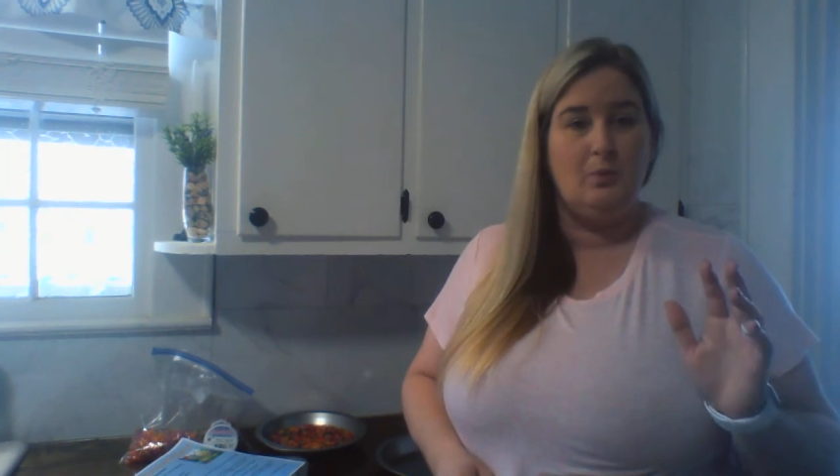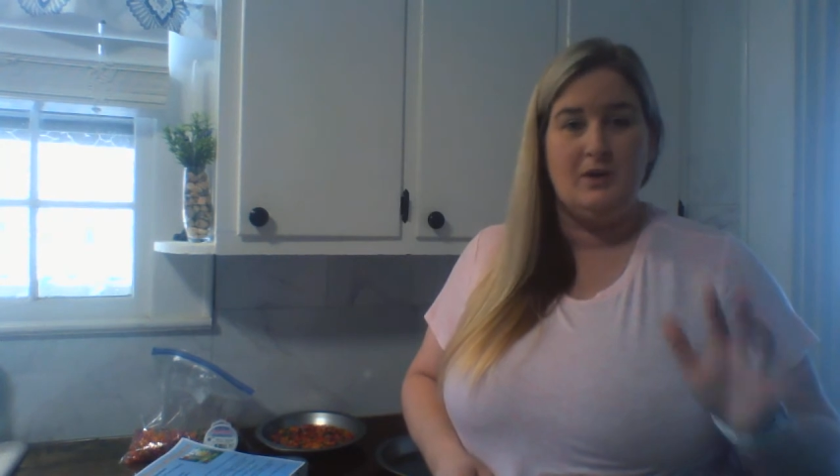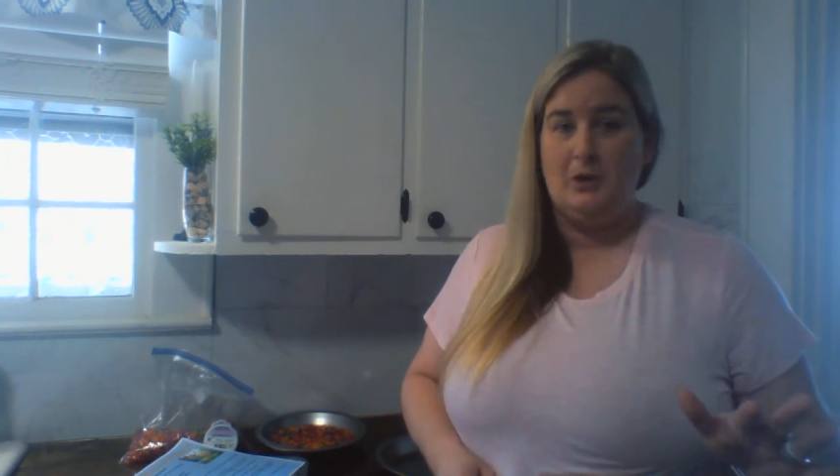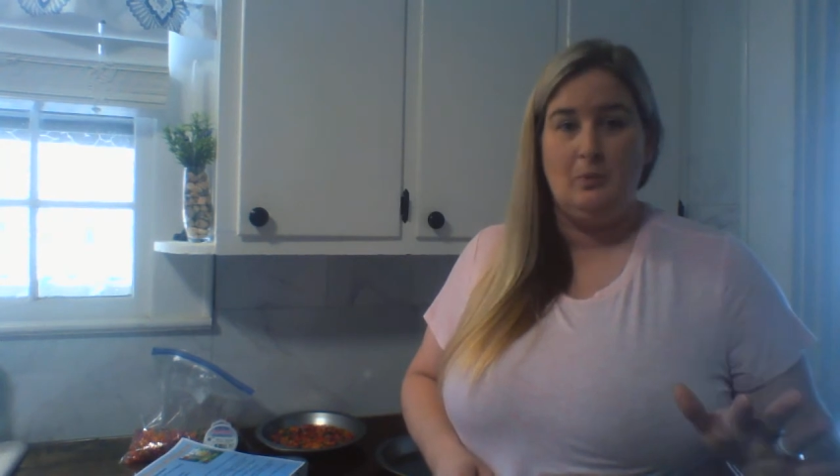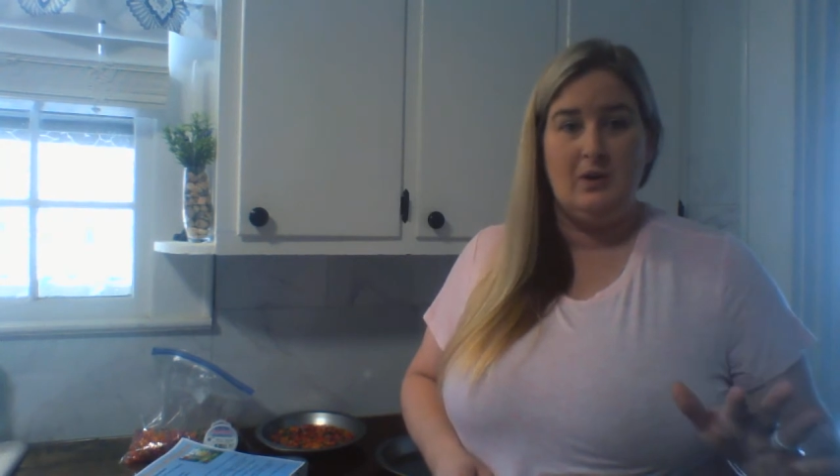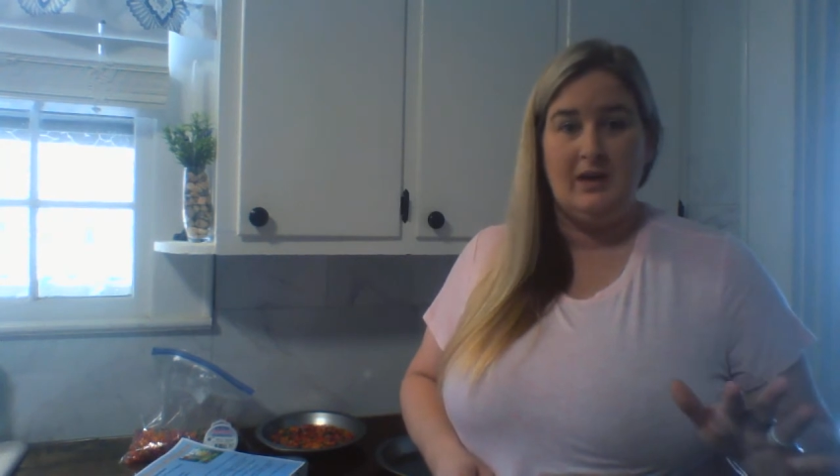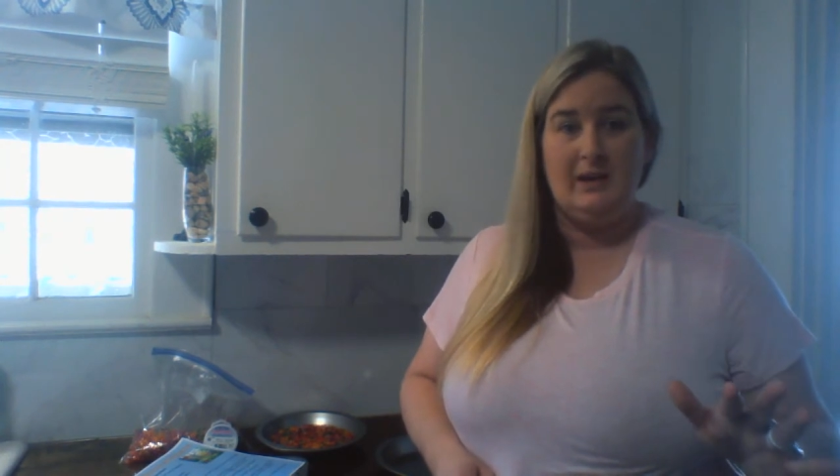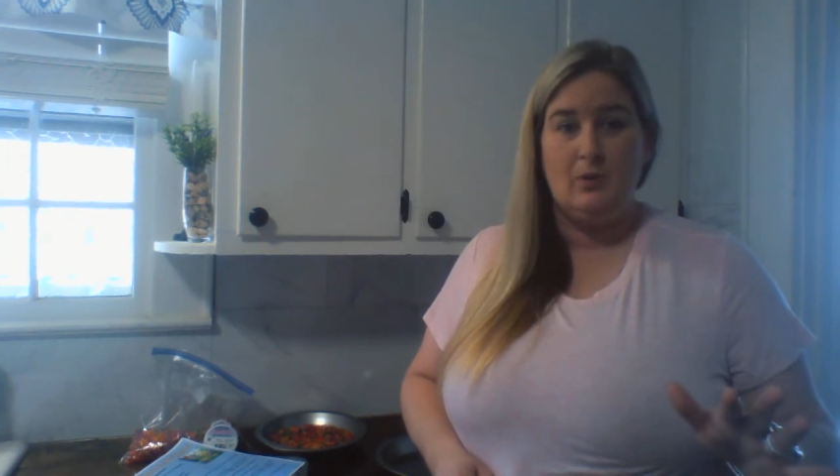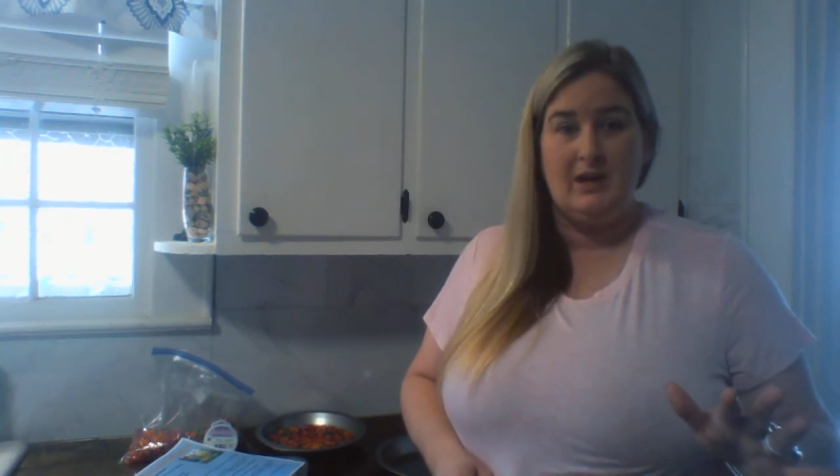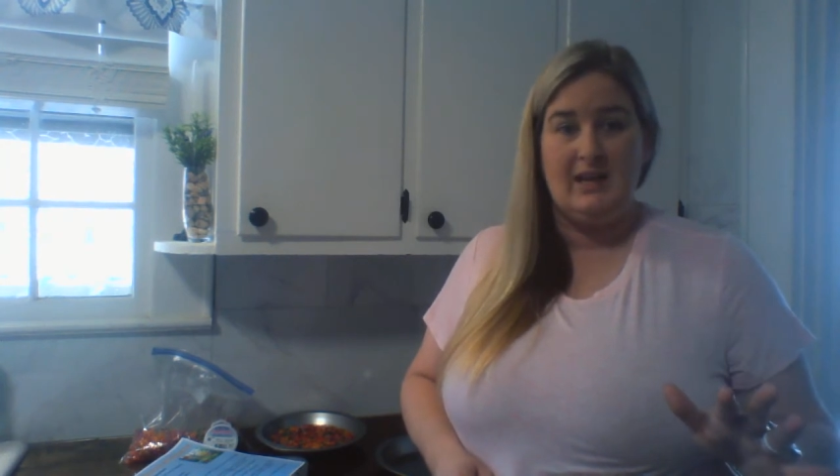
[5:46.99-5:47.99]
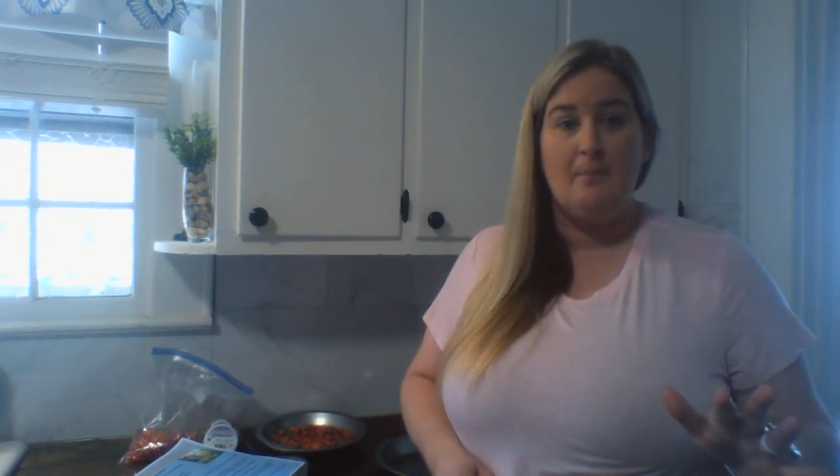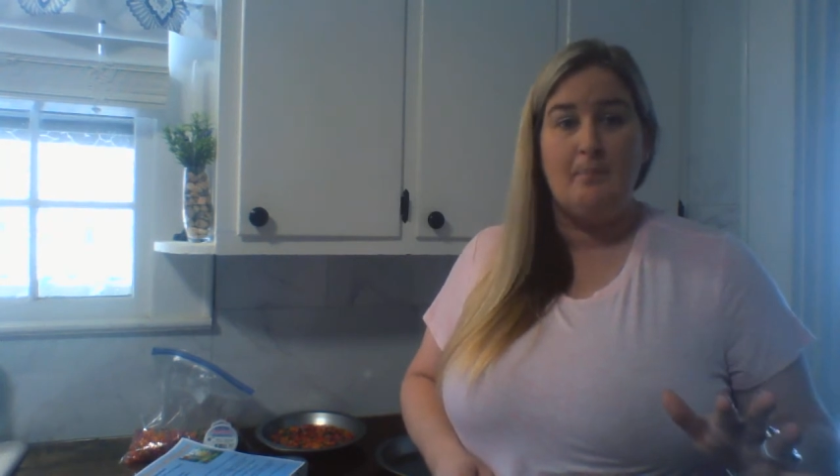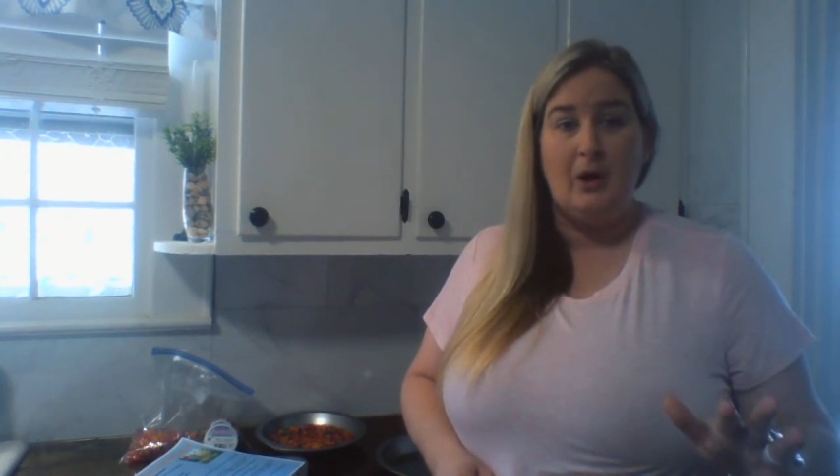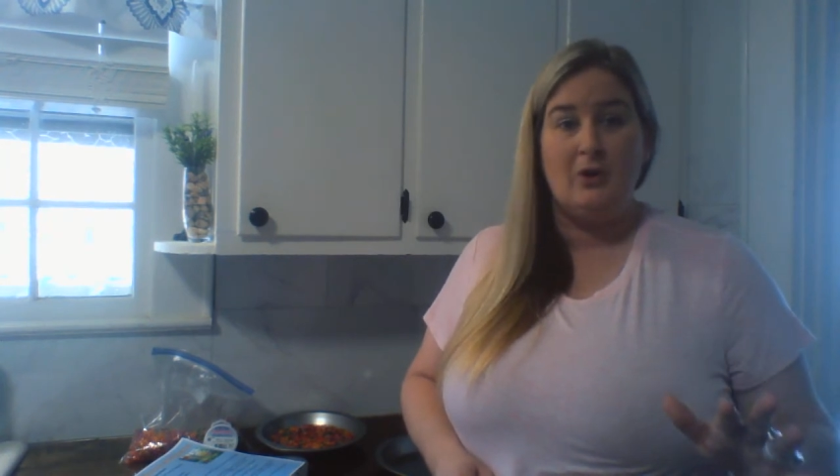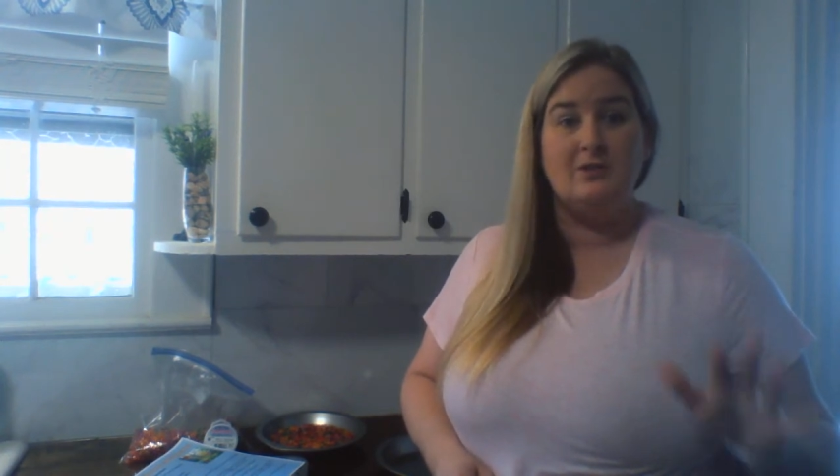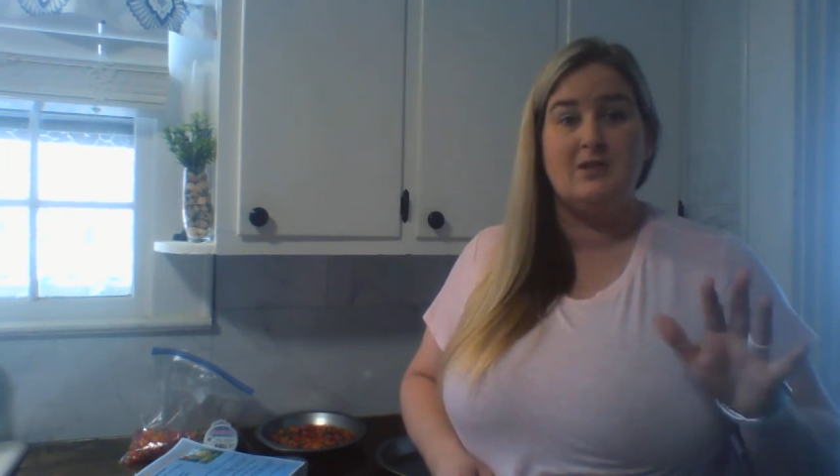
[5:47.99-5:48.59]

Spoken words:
We don't want anyone to get burnt,